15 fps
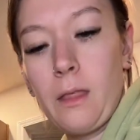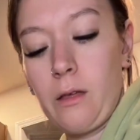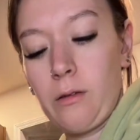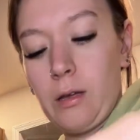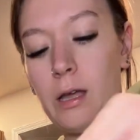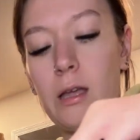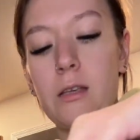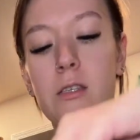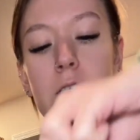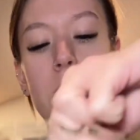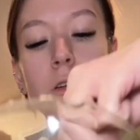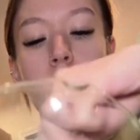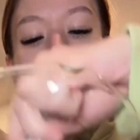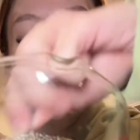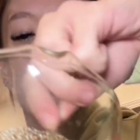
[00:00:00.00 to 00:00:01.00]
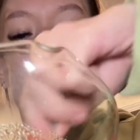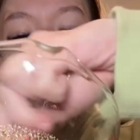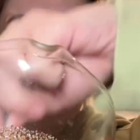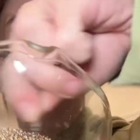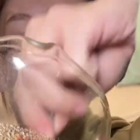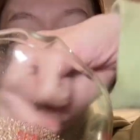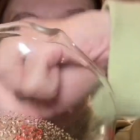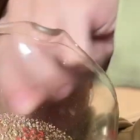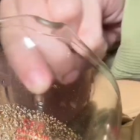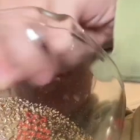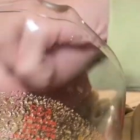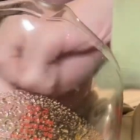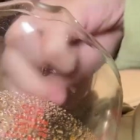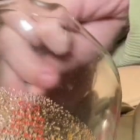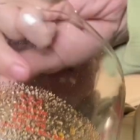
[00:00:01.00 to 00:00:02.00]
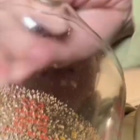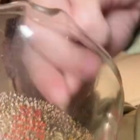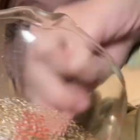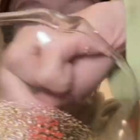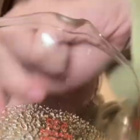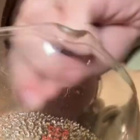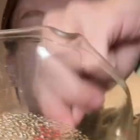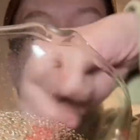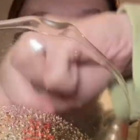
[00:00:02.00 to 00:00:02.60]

Okay, stir this around. This is going to